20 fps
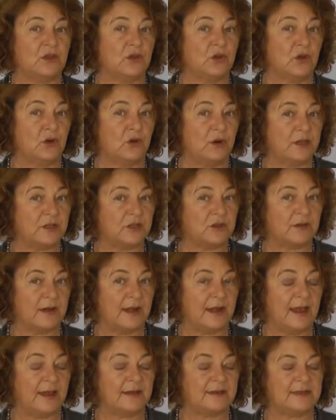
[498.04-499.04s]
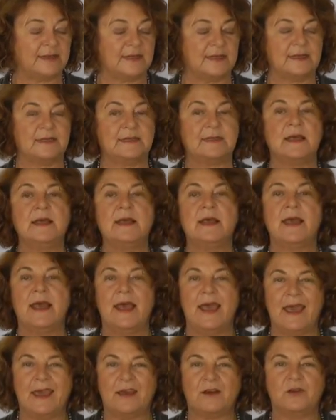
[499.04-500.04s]
knowledge-related,
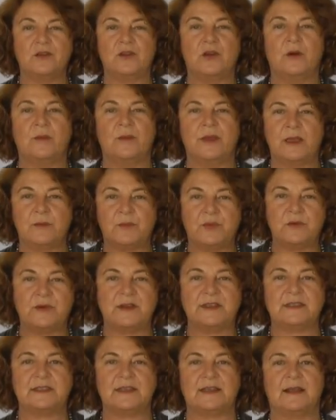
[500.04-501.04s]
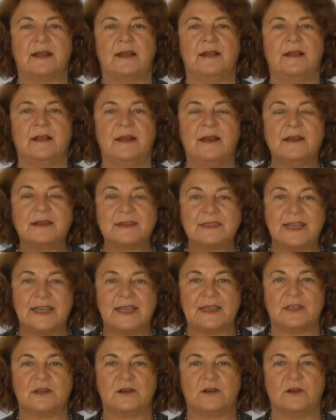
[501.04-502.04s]
economic, political,
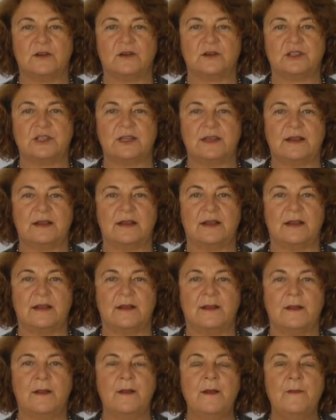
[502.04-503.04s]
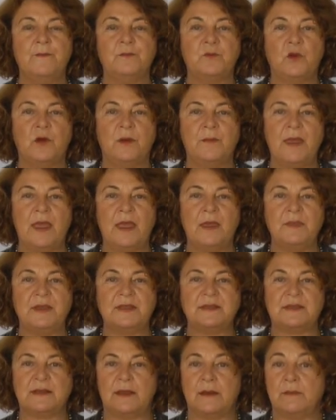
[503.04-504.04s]
technological, or maybe
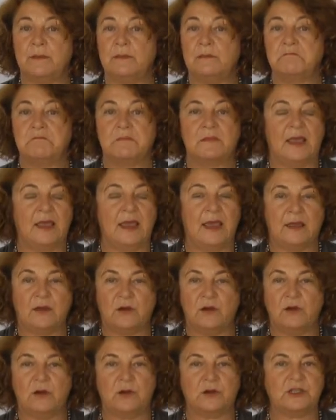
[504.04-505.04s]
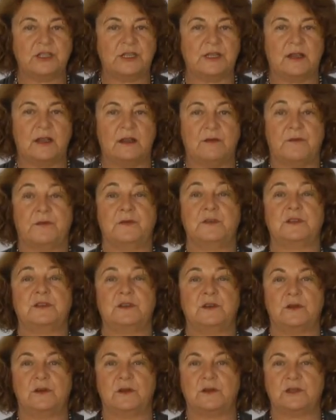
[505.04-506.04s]
some ecological,
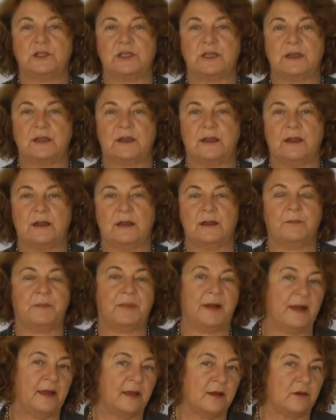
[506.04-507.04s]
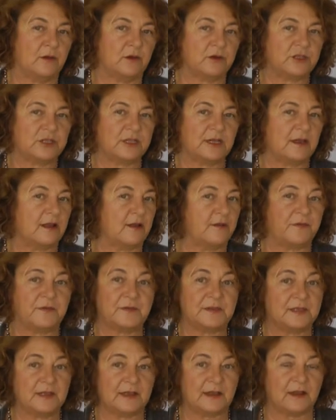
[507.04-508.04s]
physiological, biological,
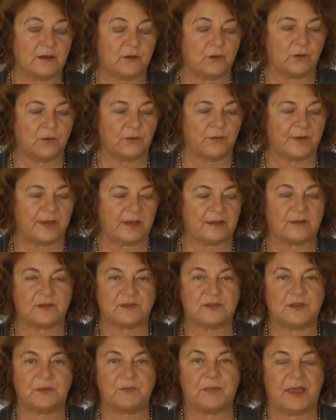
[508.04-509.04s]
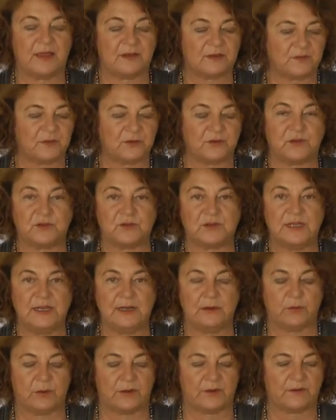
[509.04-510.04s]
physical cofactors. Depends what you
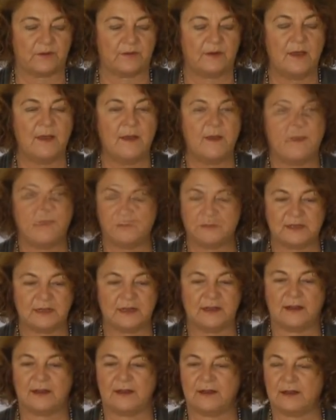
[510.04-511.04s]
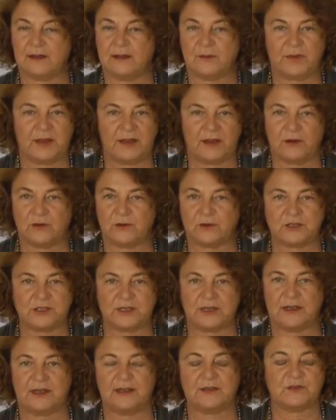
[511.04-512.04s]
deal with. Physical,
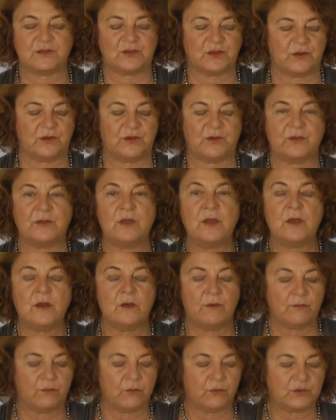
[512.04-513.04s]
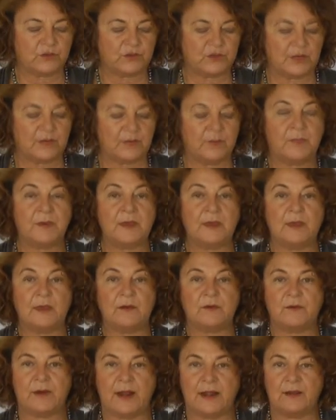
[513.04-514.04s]
biological, and so on would be
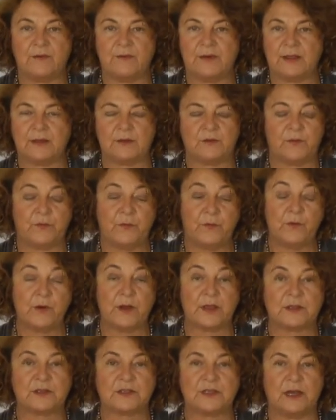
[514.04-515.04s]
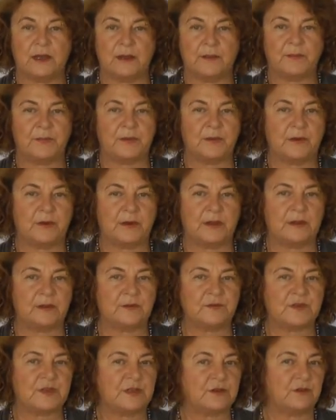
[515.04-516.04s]
relevant, for example,
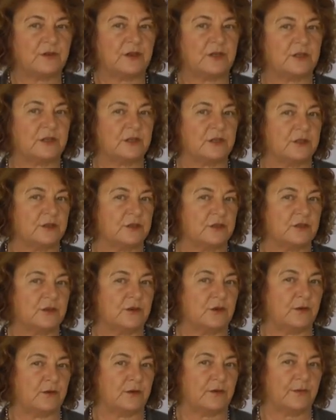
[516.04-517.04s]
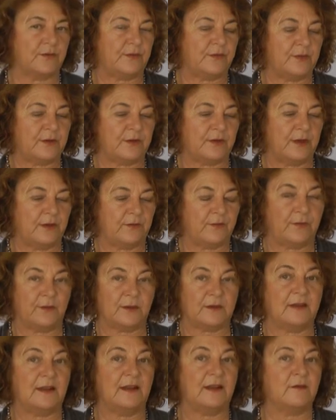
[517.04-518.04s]
in situations of if
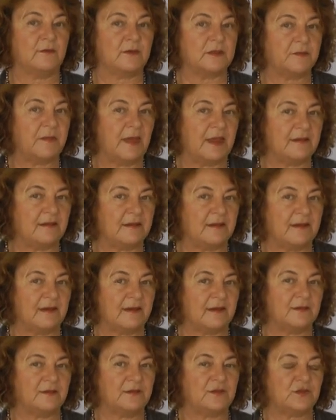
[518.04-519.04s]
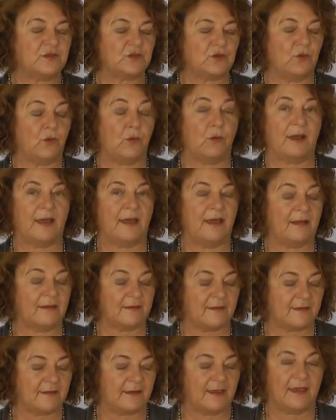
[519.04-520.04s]
you're dealing with maintenance or
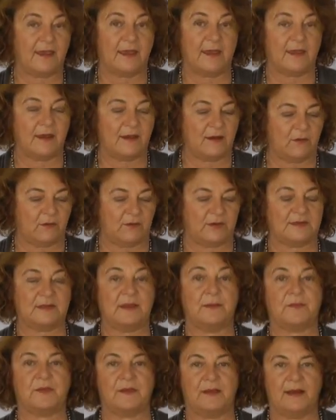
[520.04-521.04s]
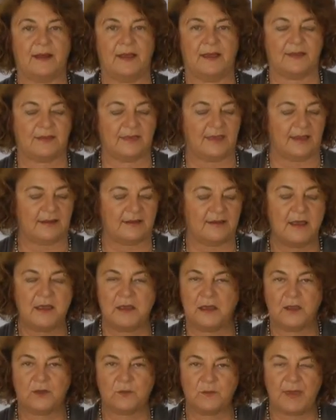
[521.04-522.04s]
healthcare or something like that.
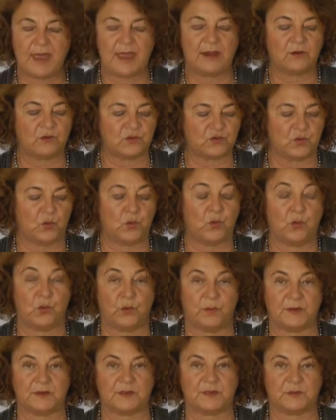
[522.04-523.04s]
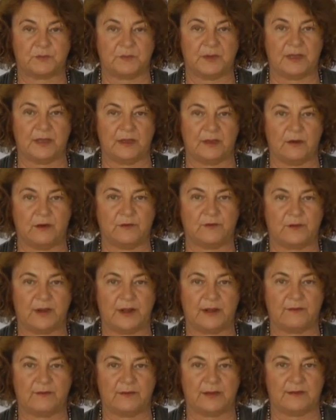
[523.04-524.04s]
It may not always be of
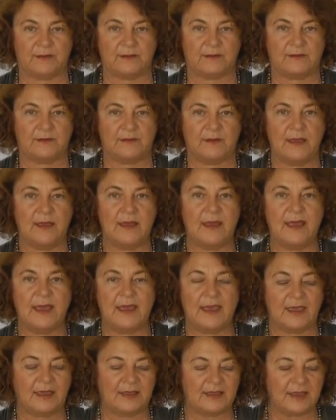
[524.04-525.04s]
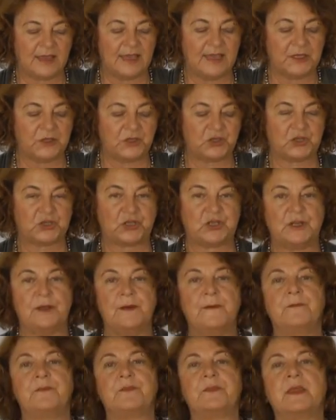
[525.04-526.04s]
relevance in each
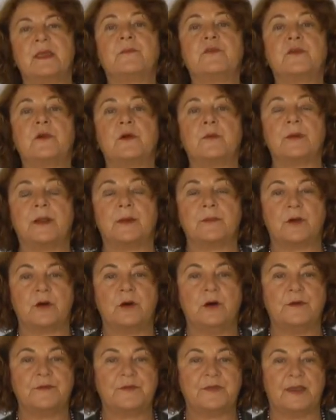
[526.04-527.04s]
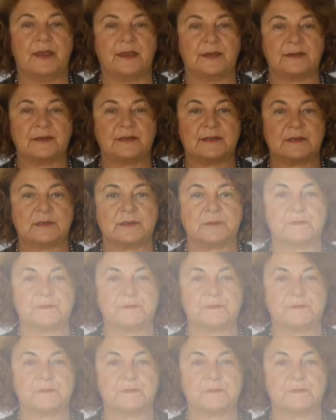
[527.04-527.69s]
problem context.